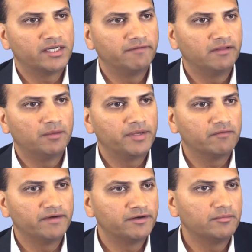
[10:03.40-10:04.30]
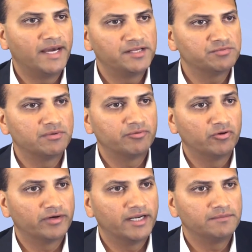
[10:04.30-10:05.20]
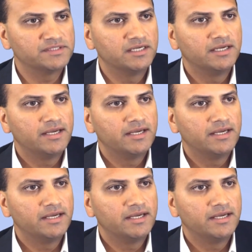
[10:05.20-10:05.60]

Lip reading: are developing vendor management programs,